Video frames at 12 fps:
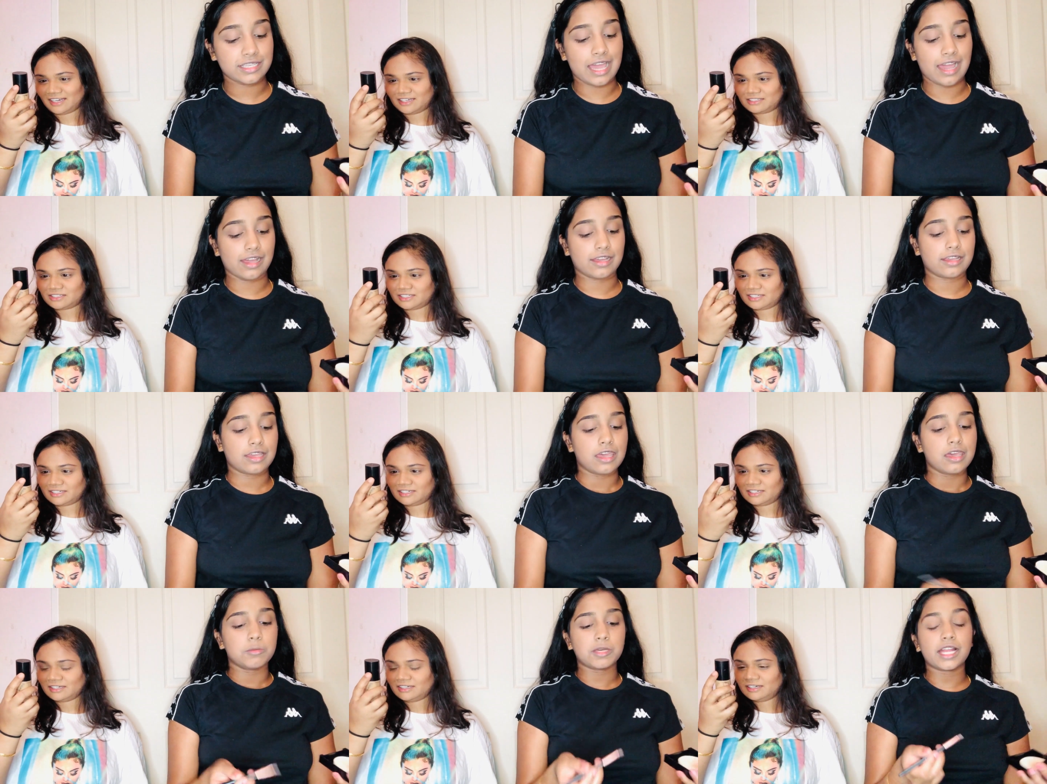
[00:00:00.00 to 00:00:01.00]
Speaker 1: Yeah, actually,
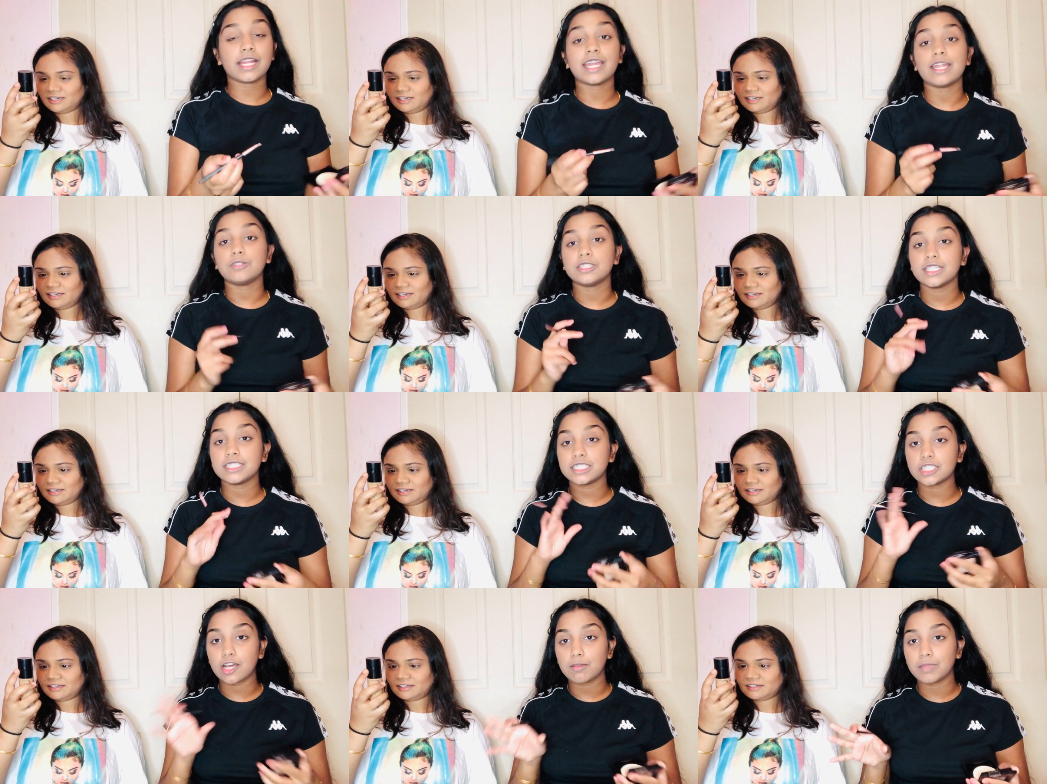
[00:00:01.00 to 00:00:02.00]
yeah. but again, this
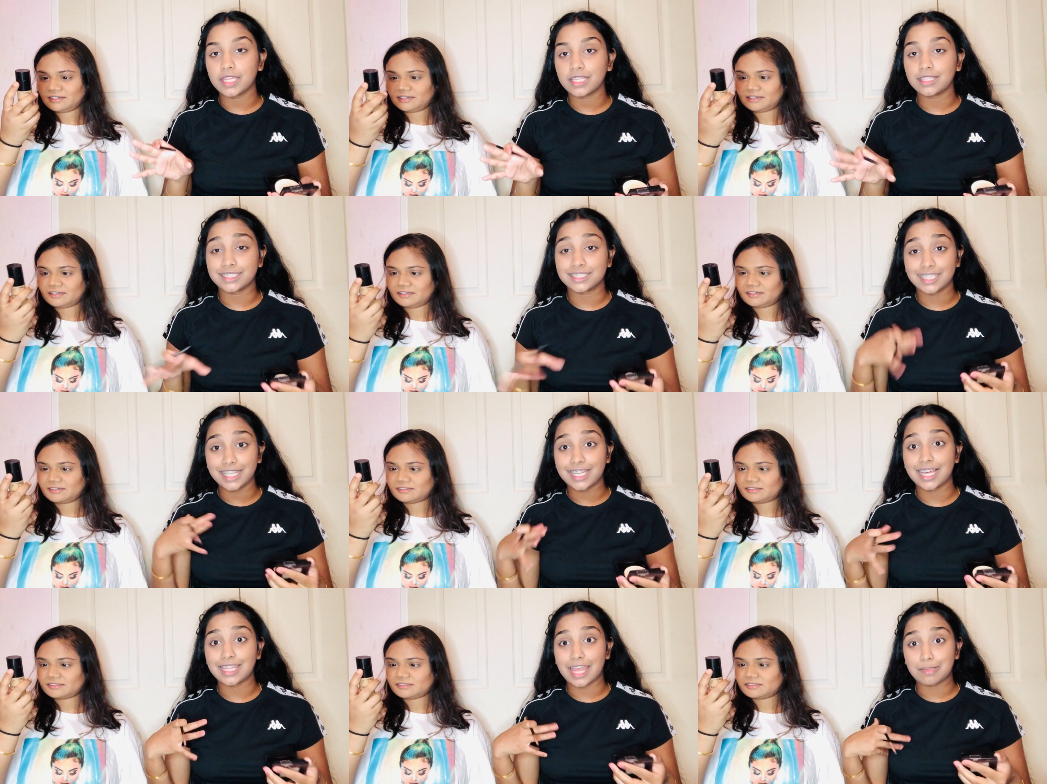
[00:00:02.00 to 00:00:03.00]
is not meaning that
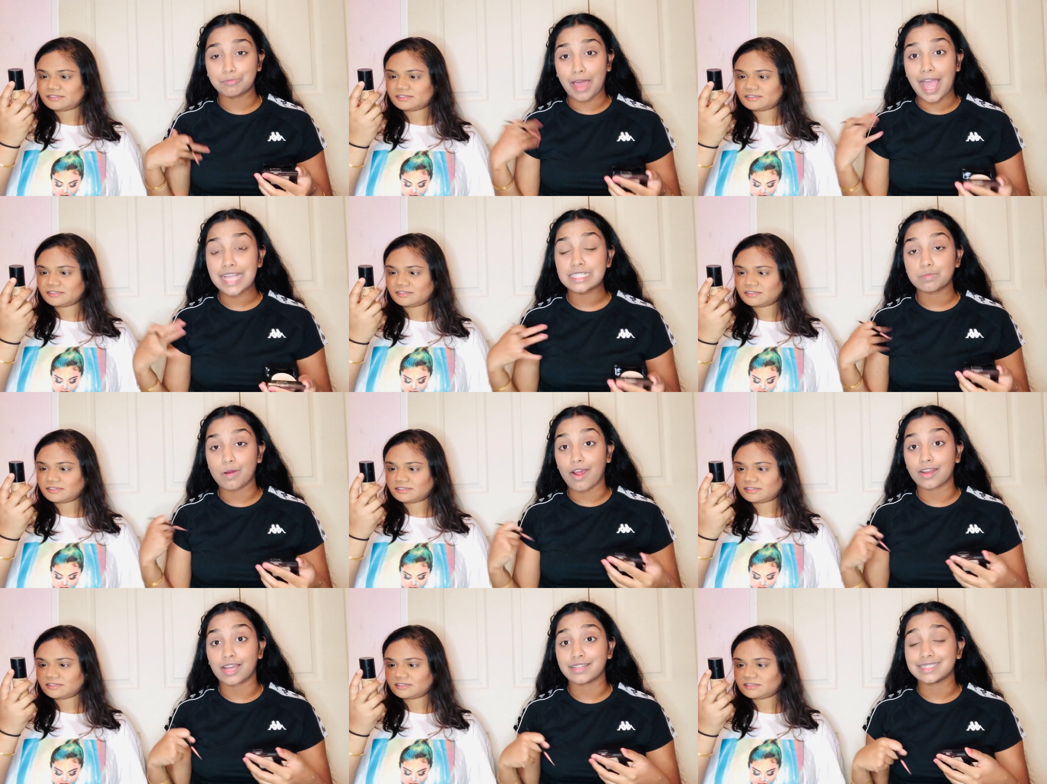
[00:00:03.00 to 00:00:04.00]
Delina like buys
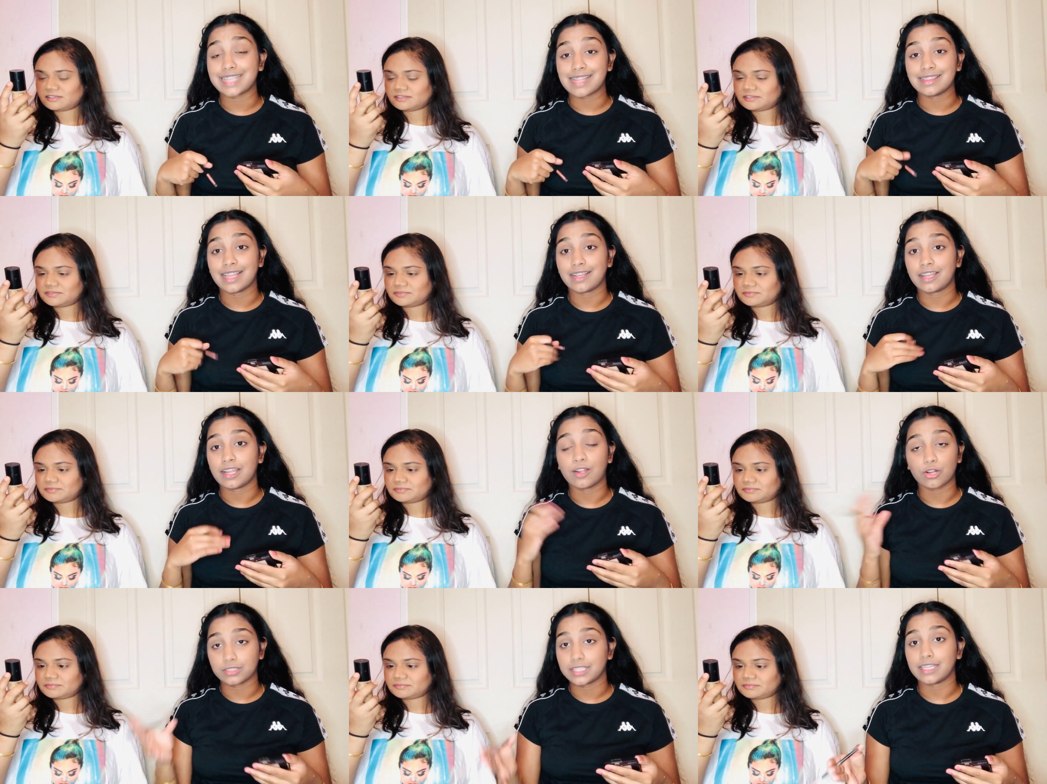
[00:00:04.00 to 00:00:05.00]
products that like
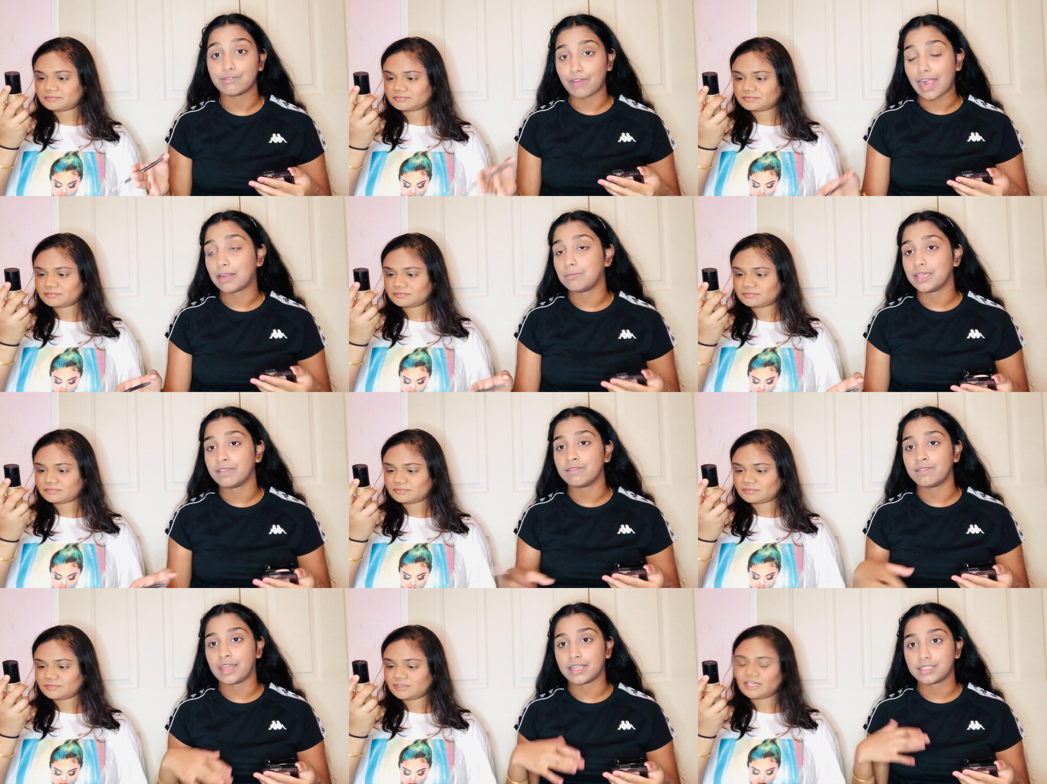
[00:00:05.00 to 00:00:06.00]
hurt the environment
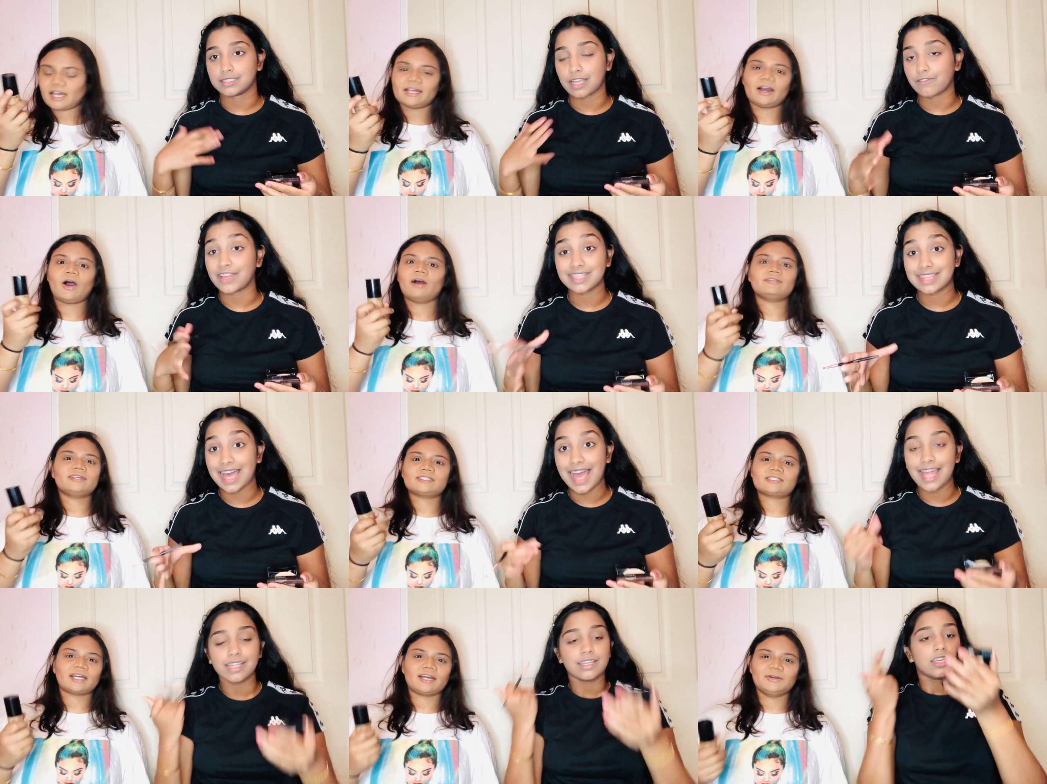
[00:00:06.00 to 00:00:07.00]
and like yeah, stuff yeah, like
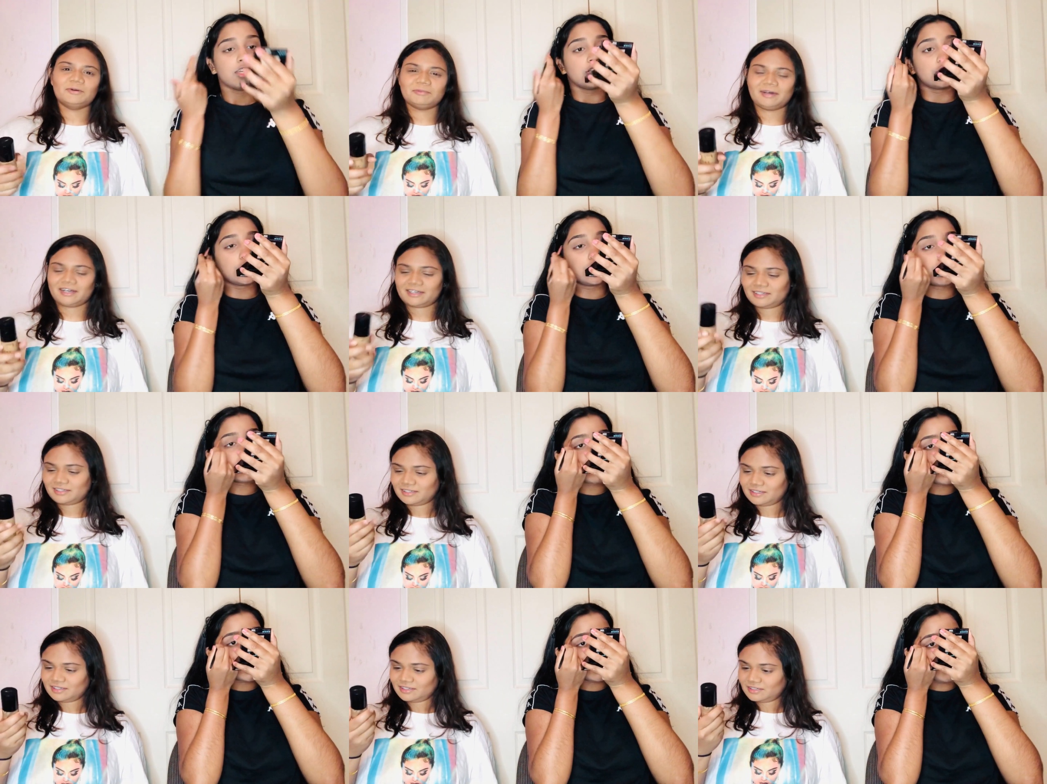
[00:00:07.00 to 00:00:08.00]
obviously that. I don't. Buy. She knows
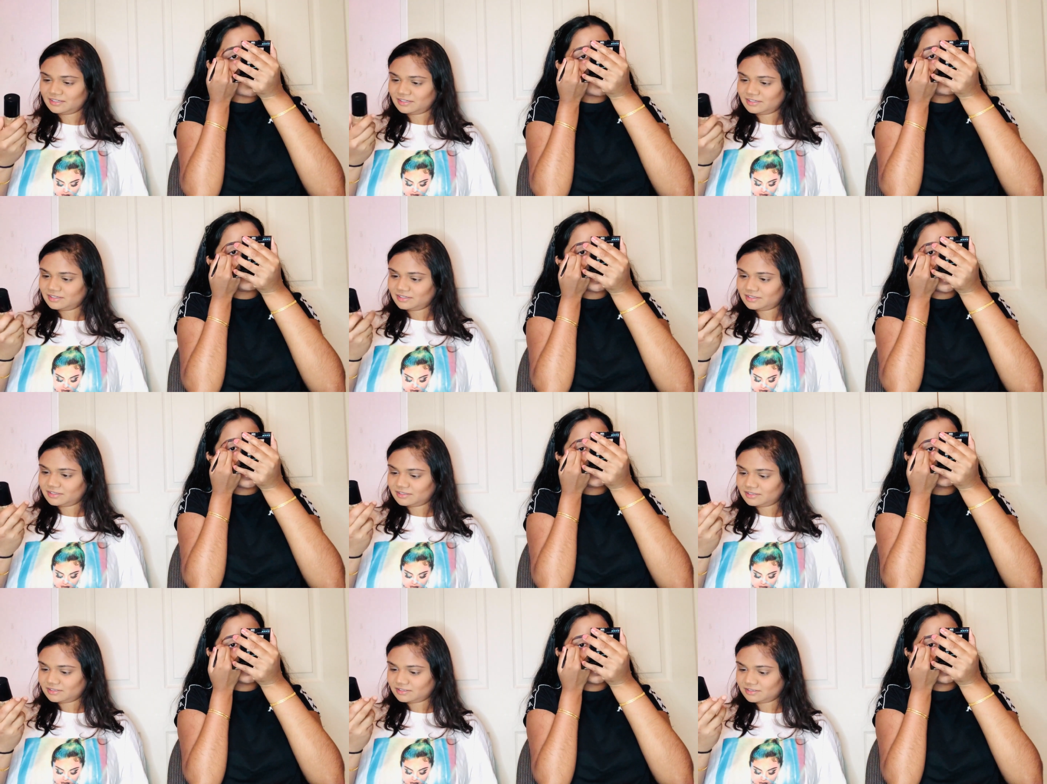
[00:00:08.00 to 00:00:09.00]
what she's buying,
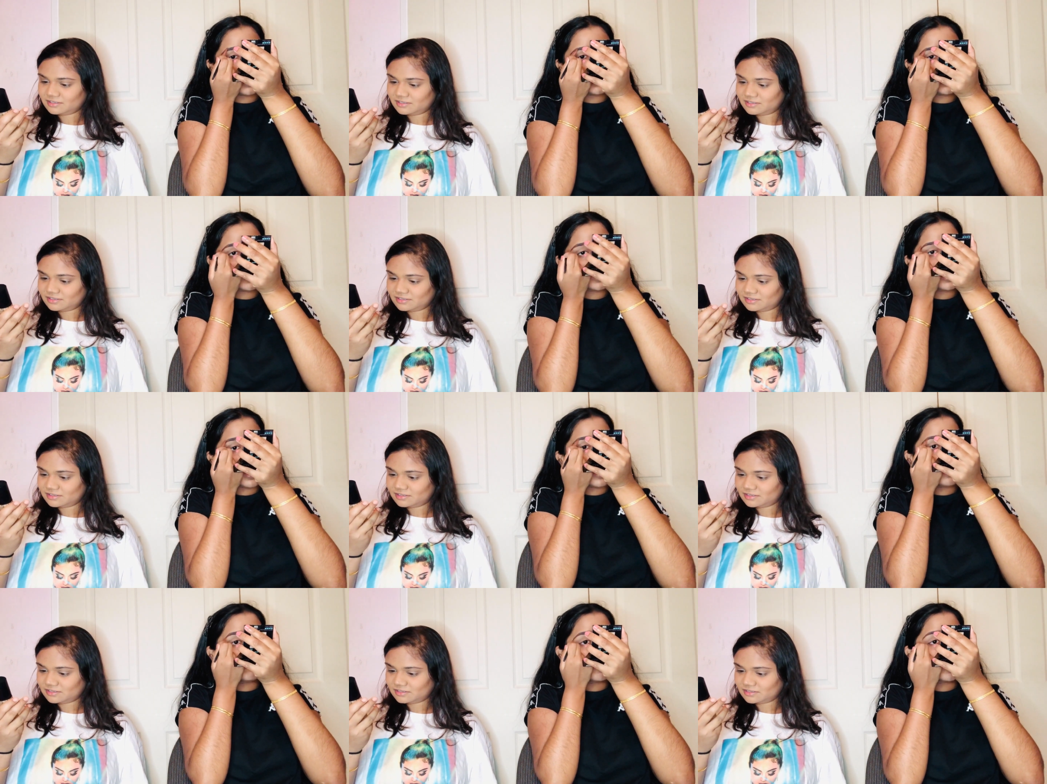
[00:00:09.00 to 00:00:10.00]
guys. Like just
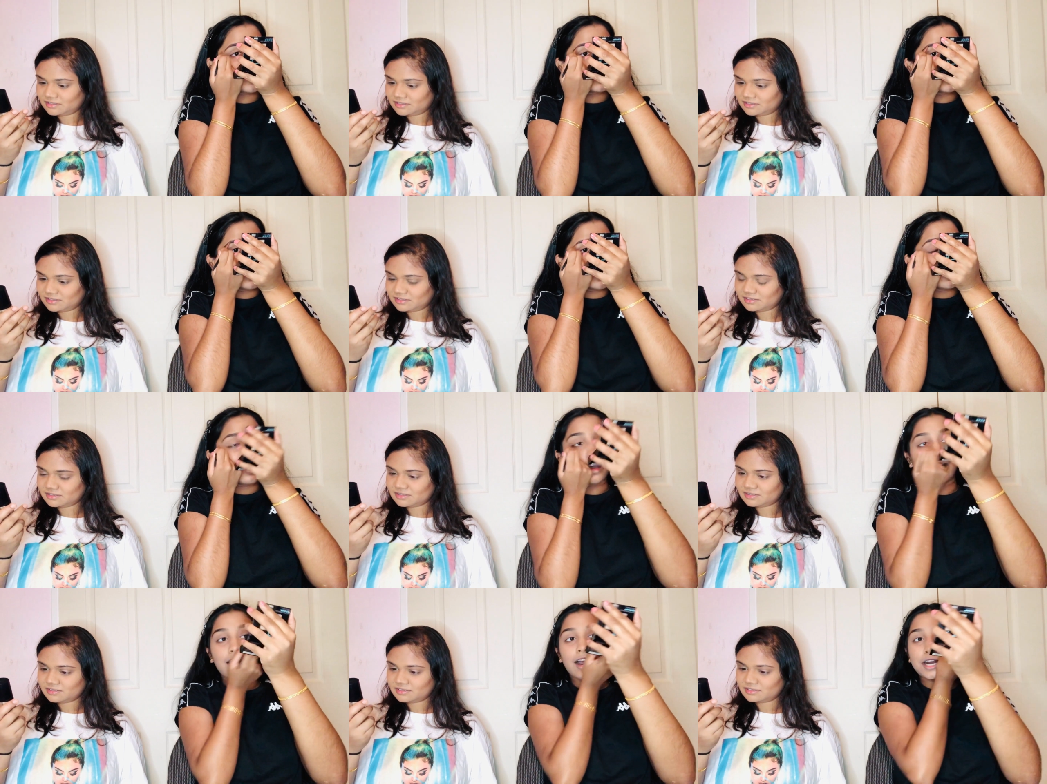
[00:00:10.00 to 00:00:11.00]
saying because,
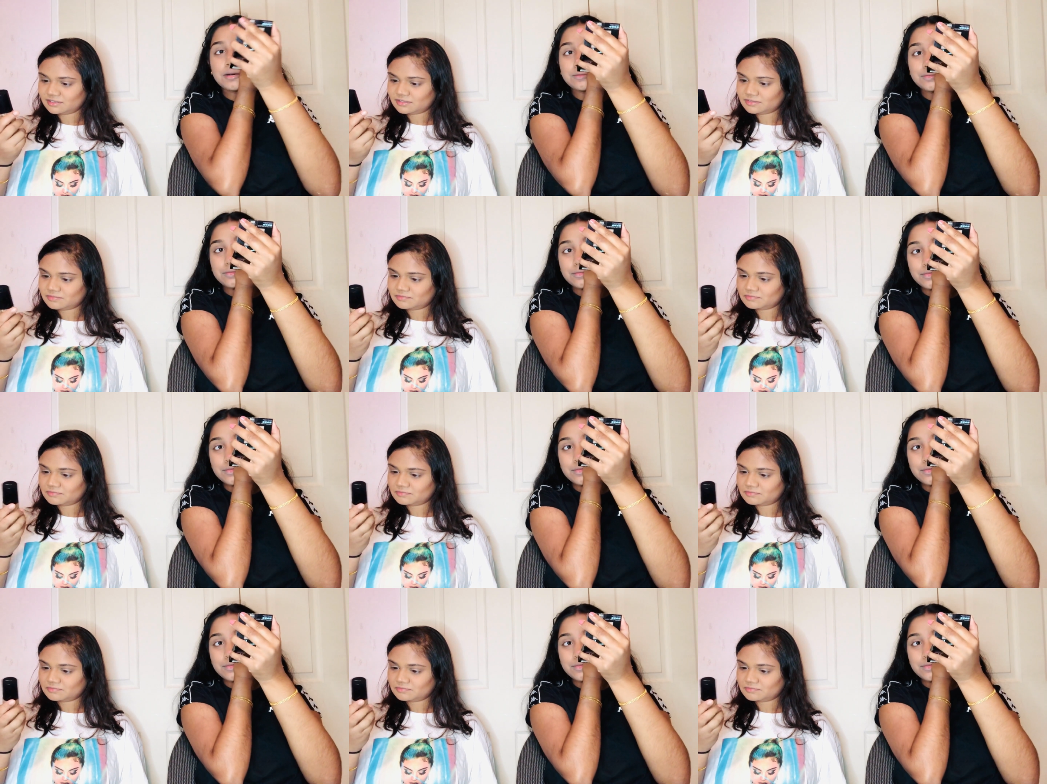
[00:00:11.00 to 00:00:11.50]
um,